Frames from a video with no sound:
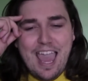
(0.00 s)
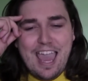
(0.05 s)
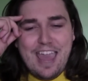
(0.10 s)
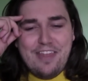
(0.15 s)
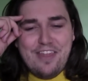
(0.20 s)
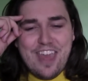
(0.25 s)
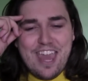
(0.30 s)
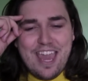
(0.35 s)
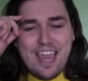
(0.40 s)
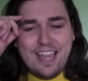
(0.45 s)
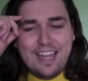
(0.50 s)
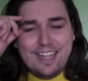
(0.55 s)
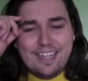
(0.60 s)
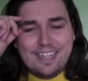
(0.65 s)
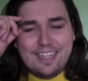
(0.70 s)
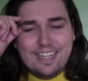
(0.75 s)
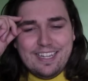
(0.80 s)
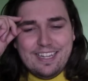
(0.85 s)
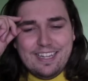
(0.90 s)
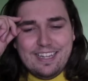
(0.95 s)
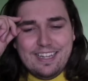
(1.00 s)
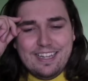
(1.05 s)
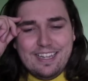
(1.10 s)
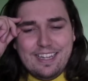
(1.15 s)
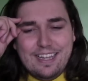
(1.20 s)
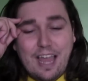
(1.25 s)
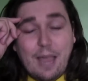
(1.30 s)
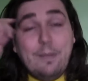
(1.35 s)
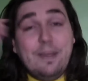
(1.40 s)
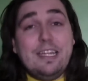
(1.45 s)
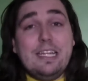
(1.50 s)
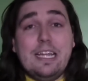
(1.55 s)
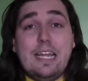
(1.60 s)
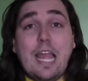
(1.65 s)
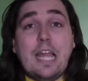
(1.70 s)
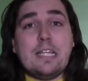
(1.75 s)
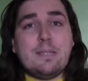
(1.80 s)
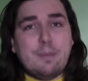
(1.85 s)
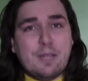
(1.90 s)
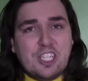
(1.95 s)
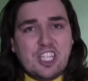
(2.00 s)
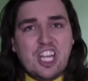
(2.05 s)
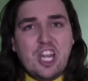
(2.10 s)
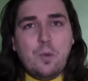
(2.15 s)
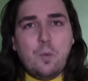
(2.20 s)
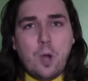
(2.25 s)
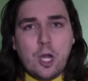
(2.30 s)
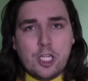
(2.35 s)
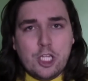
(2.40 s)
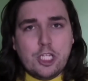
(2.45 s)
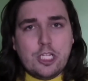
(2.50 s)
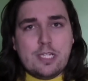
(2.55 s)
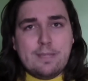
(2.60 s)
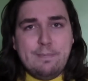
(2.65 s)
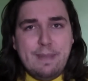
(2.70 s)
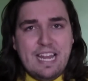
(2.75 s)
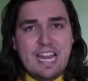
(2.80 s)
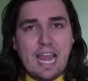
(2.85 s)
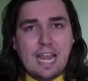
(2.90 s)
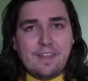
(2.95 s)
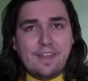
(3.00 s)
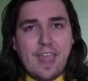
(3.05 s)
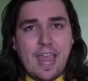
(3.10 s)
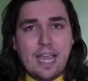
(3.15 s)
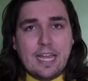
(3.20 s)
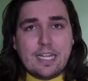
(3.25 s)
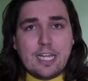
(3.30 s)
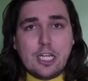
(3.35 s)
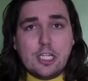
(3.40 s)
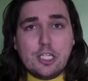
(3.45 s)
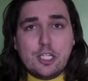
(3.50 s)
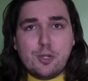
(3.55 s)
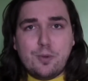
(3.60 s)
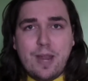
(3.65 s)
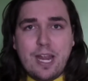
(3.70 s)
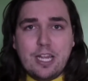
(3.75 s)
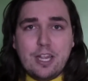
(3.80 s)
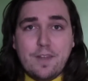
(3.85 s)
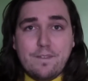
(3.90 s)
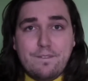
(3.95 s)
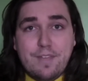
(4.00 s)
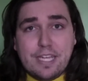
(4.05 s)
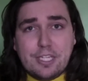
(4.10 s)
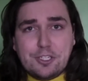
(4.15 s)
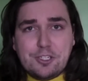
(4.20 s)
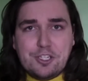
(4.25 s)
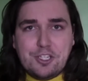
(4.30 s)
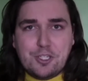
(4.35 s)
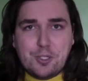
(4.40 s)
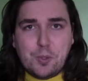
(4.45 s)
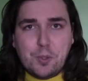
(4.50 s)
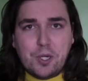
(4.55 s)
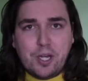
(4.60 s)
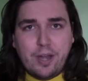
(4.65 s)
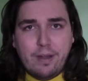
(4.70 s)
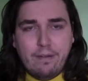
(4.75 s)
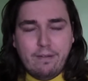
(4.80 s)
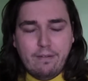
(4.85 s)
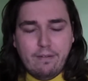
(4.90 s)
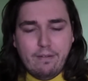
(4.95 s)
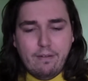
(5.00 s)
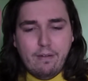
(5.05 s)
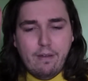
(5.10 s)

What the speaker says: And then, I mean, they especially want you to be like that during the Victor's tour.